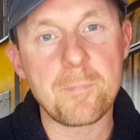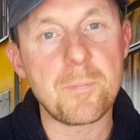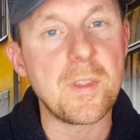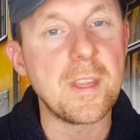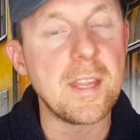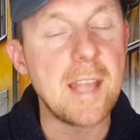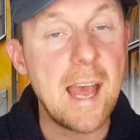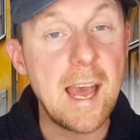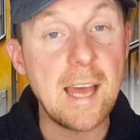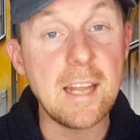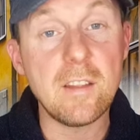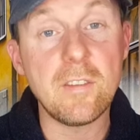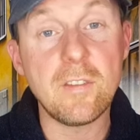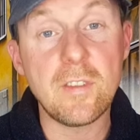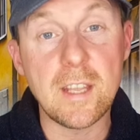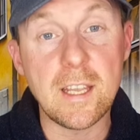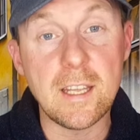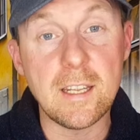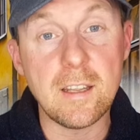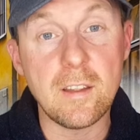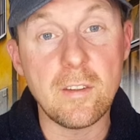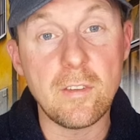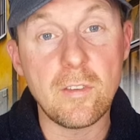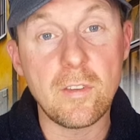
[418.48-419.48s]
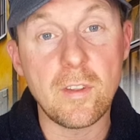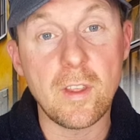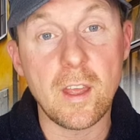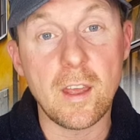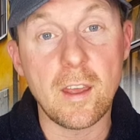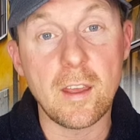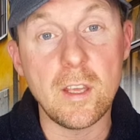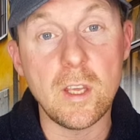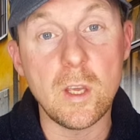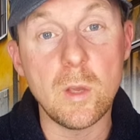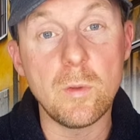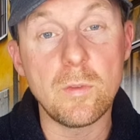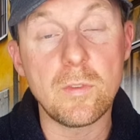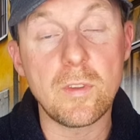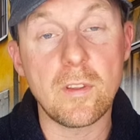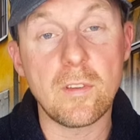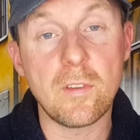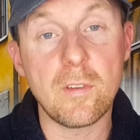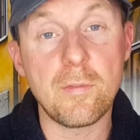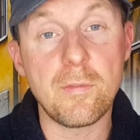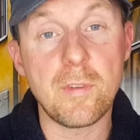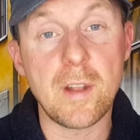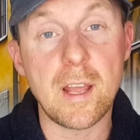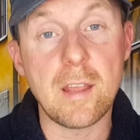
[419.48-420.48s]
And aniseed is used as
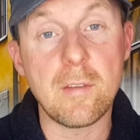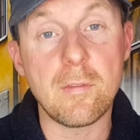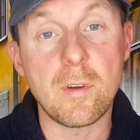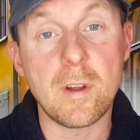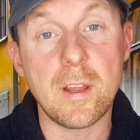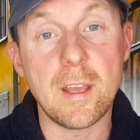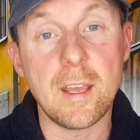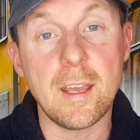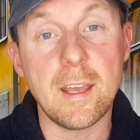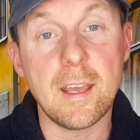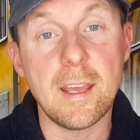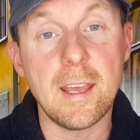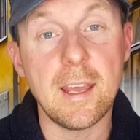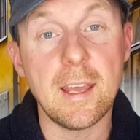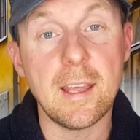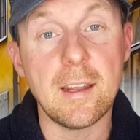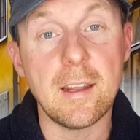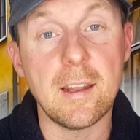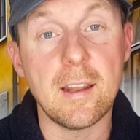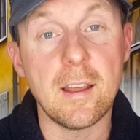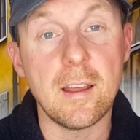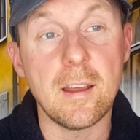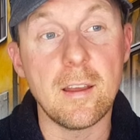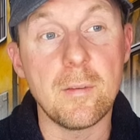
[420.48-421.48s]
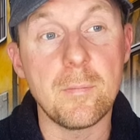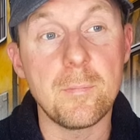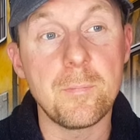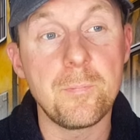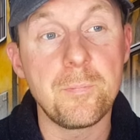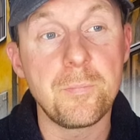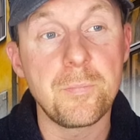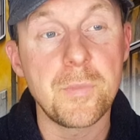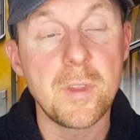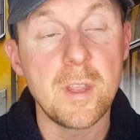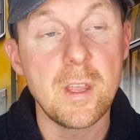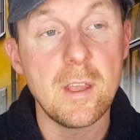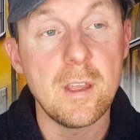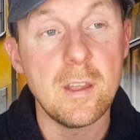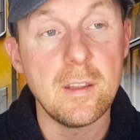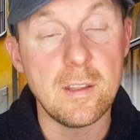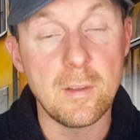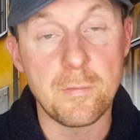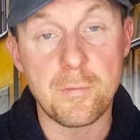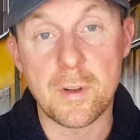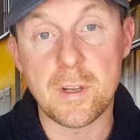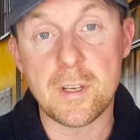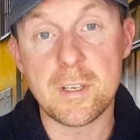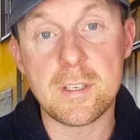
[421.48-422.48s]
a flavoring in
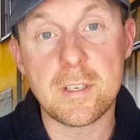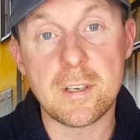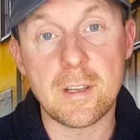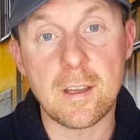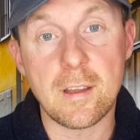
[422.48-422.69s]
different